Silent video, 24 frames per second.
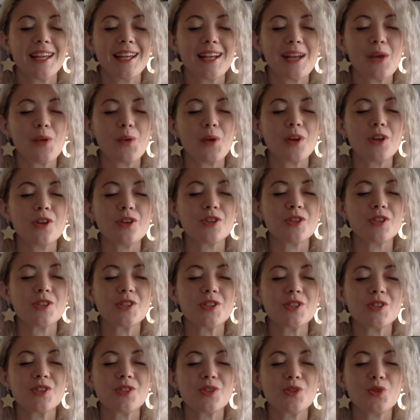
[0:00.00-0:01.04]
I want you to
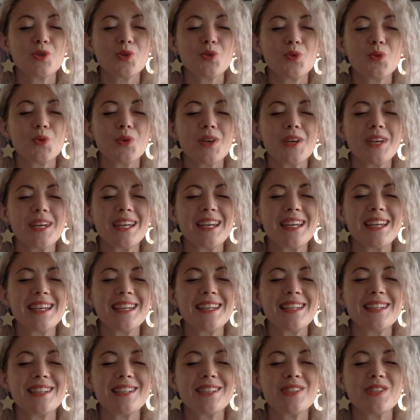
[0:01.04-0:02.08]

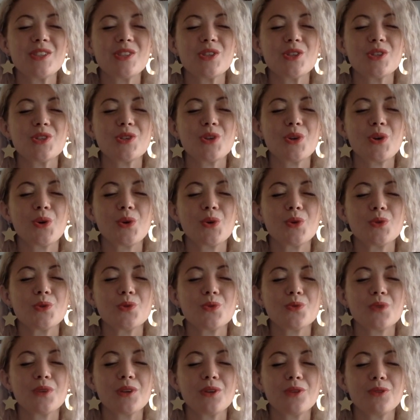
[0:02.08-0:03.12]
squeeze your toes
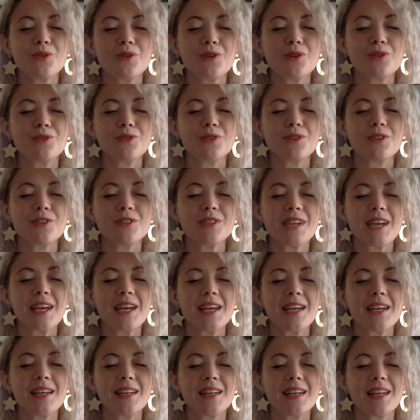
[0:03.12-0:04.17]
real
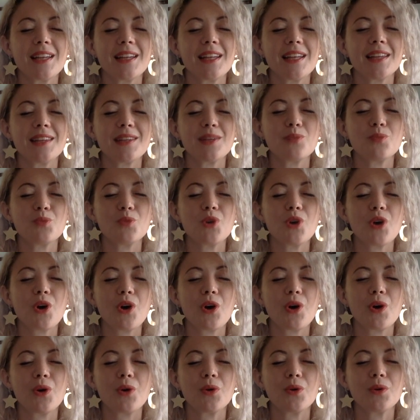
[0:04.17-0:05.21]
tight and let them go.
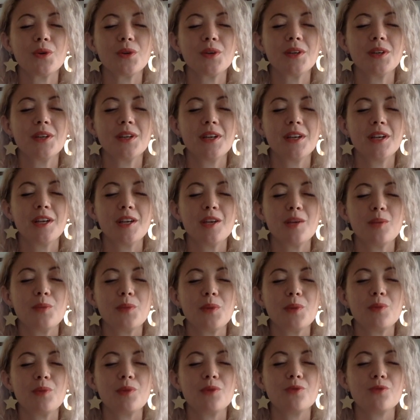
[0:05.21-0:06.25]

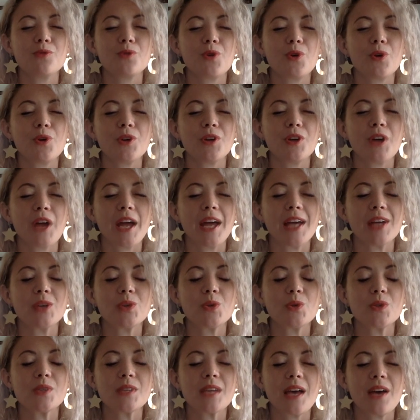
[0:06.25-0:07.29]
Maybe roll your
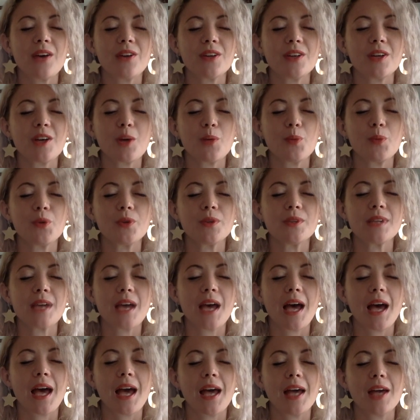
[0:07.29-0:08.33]
ankles out a couple
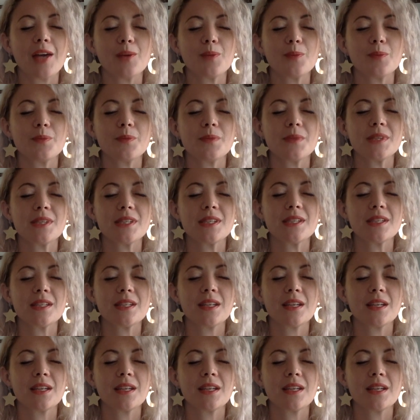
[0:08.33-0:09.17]
times.